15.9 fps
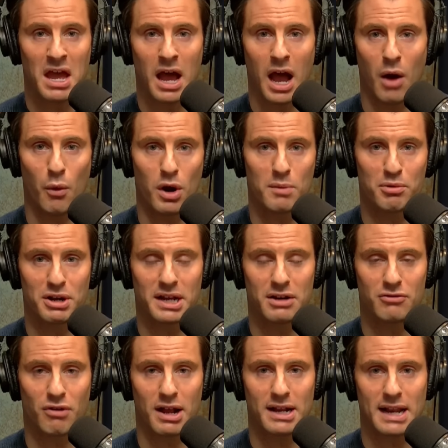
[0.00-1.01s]
I want to bring
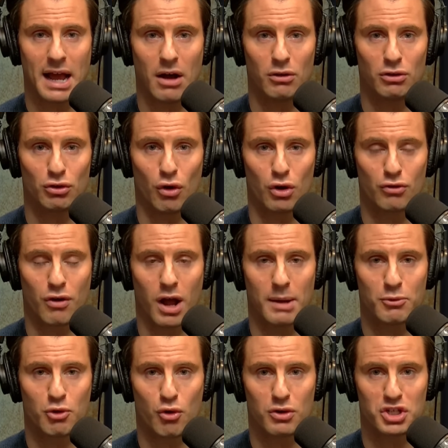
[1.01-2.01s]
in right now Law and
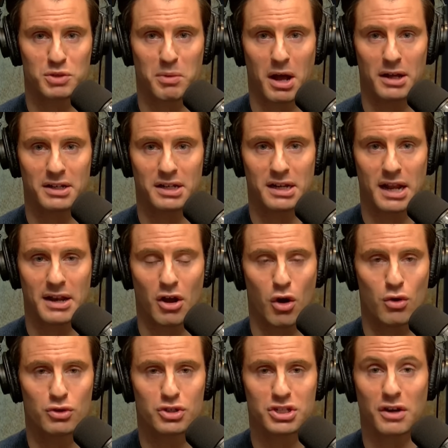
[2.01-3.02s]
Crime correspondent and
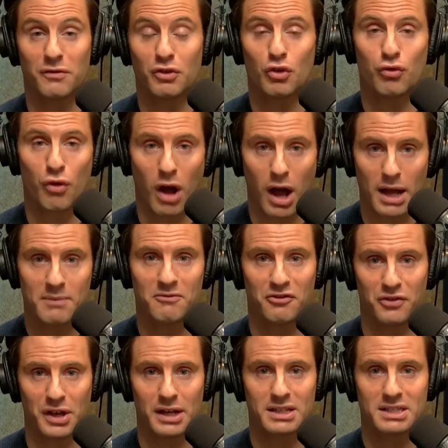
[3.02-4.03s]
host of Crime
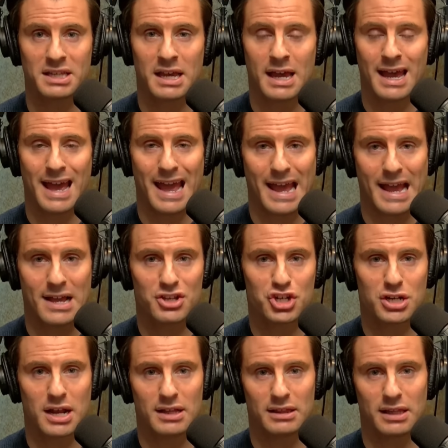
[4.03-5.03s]
Fix
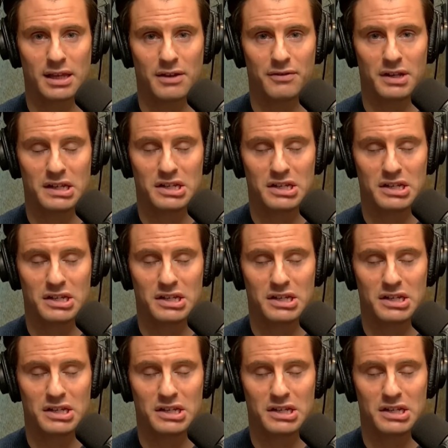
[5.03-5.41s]
Angenette Levy to